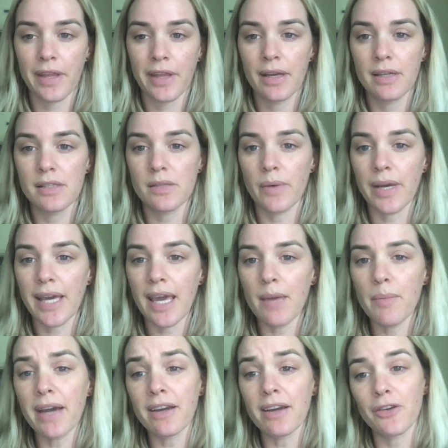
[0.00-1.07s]
So I came
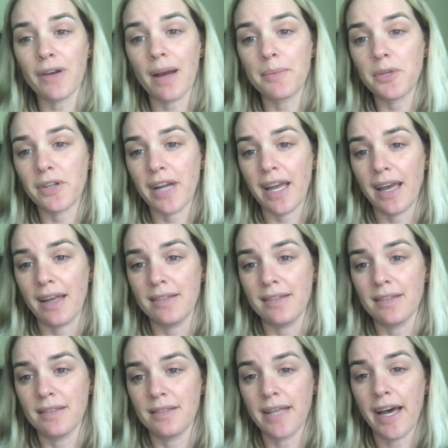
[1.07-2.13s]
back and grabbed her hand
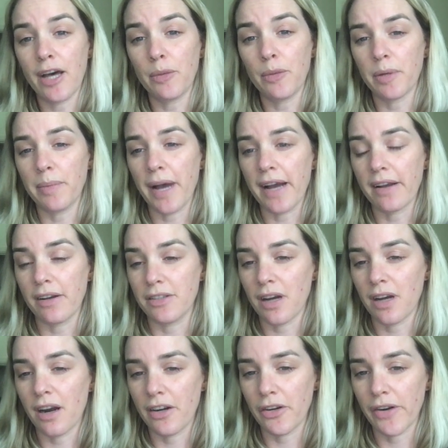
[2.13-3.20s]
to help her back onto
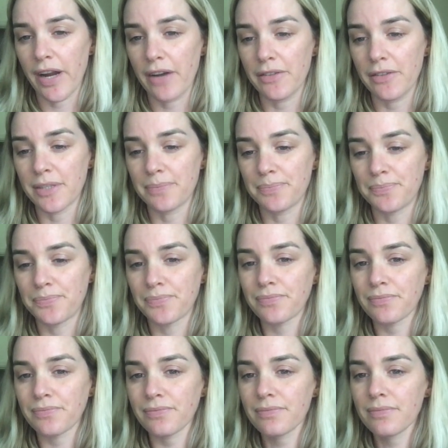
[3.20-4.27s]
hard ground.
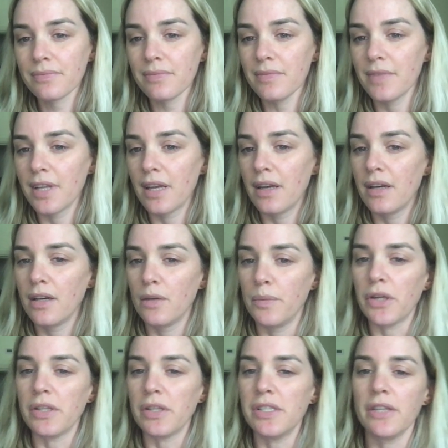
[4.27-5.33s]
We
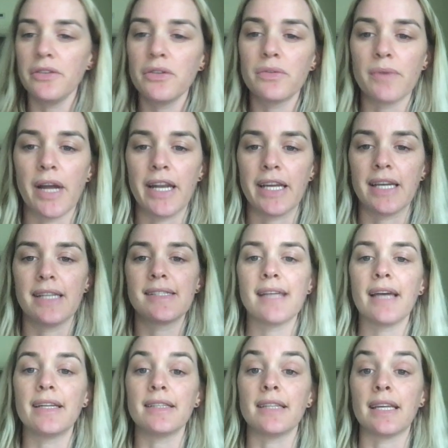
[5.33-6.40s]
continued running, and
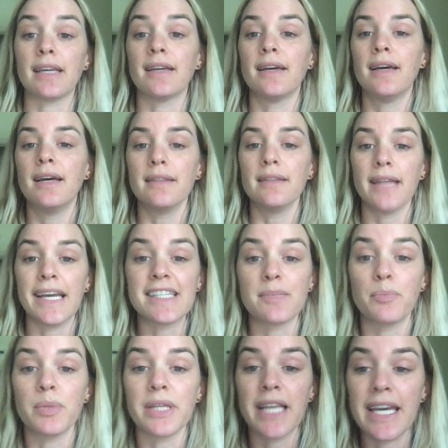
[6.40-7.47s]
suddenly, lights
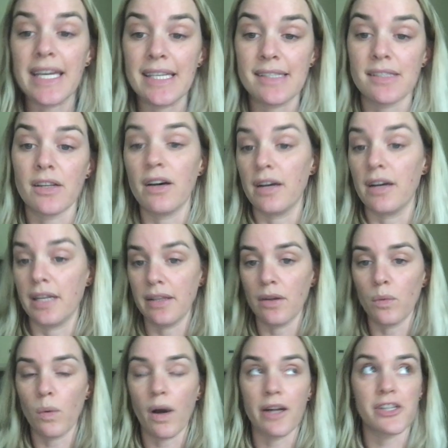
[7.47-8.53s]
blazed on in
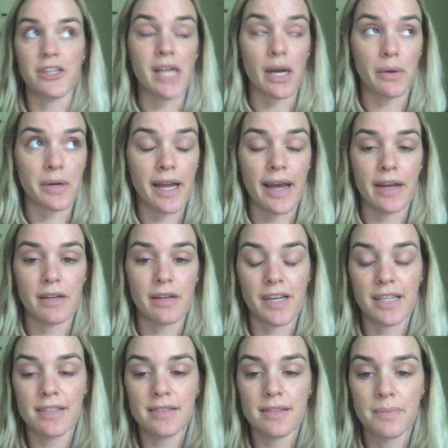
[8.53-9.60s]
the watchtower ahead of
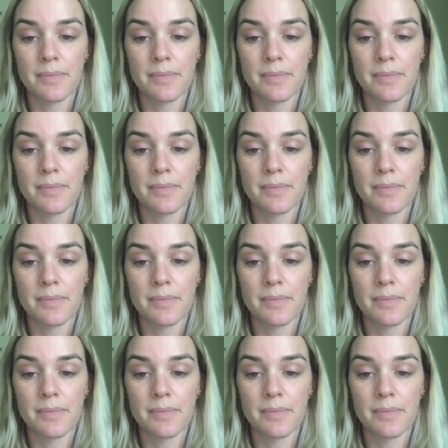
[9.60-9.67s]
us.